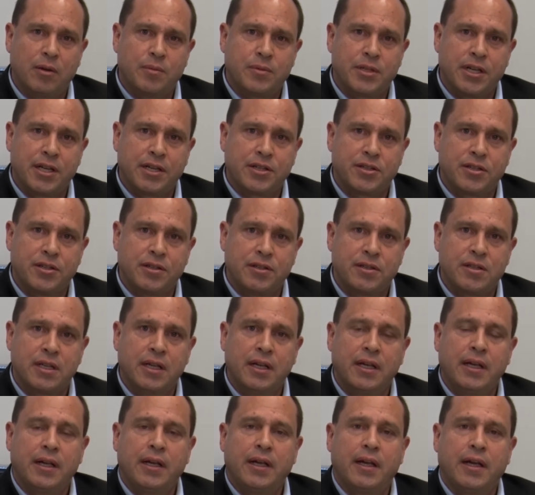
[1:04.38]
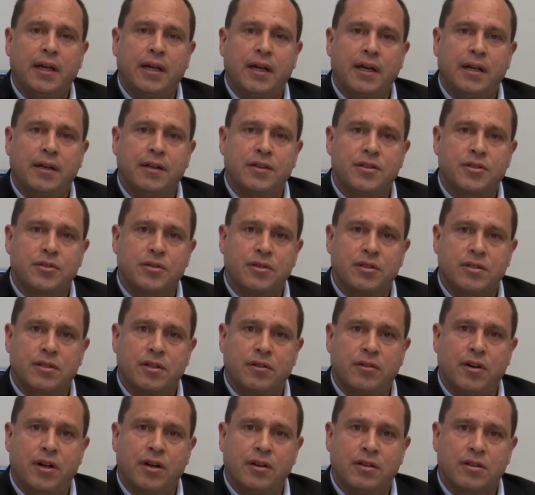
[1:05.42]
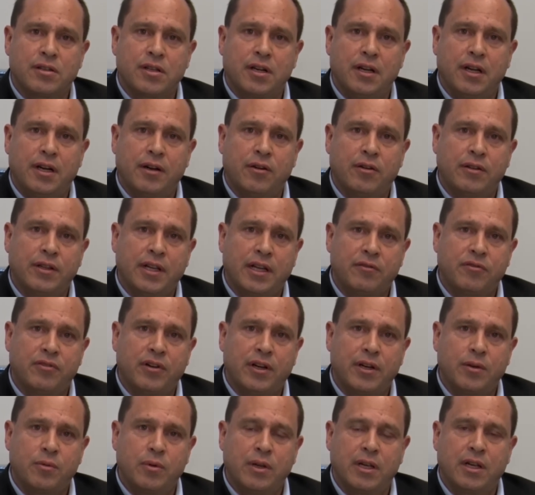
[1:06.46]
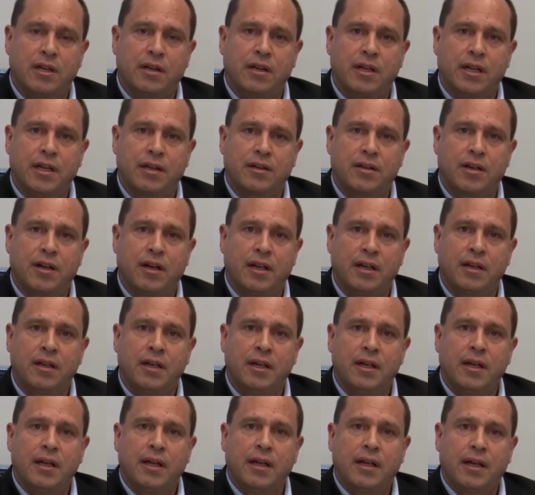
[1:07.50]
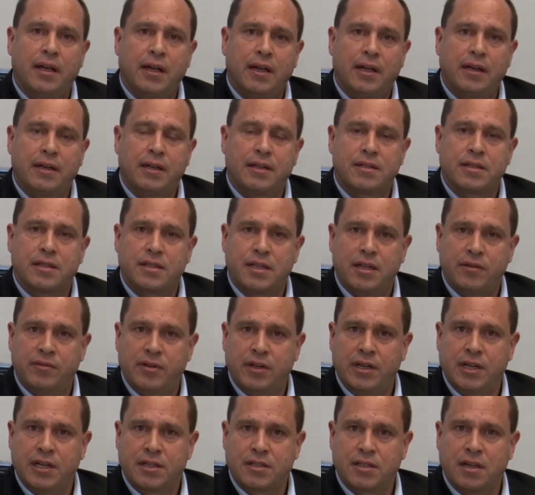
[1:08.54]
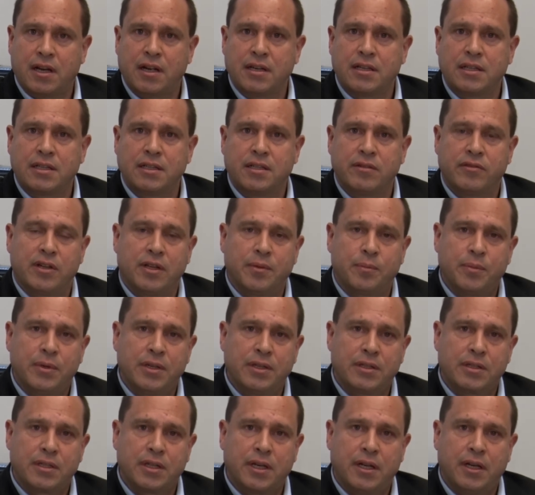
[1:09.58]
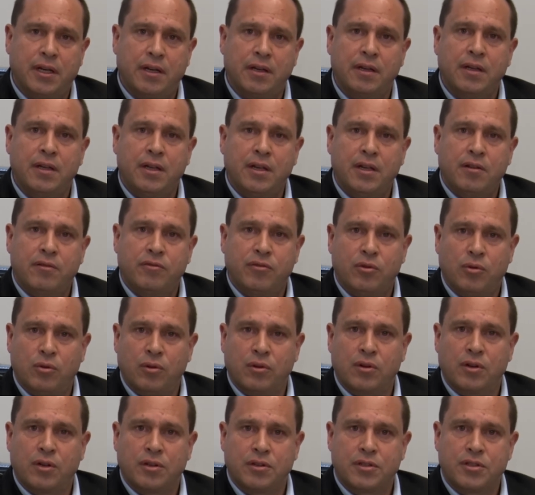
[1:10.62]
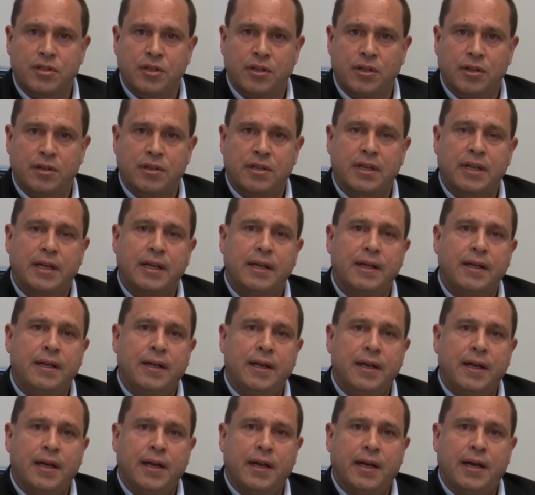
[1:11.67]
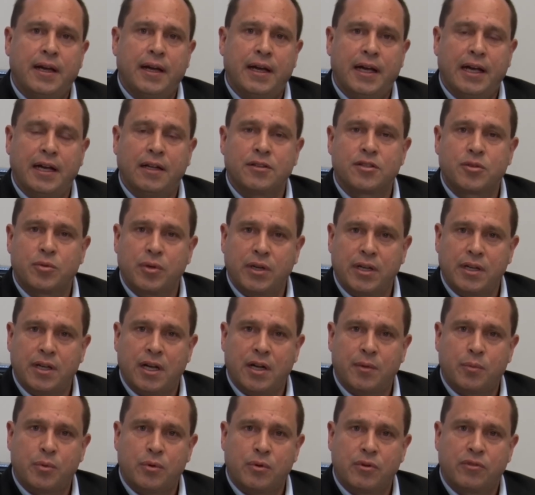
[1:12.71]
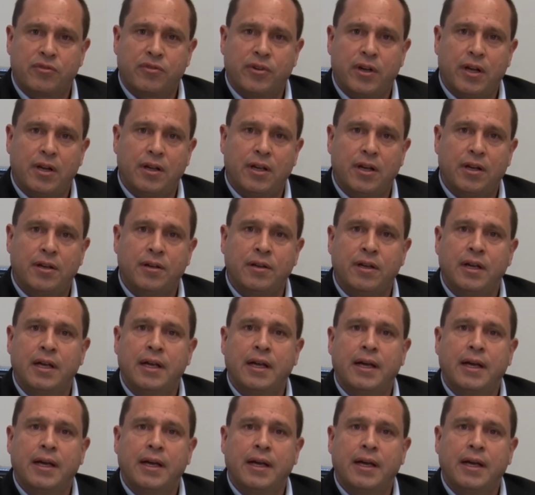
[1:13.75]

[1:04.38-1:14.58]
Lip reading: objections, and as soon as the road is clear on that front, we can get going. And as I say, a very exciting development for all concerned. Elsewhere in our portfolio,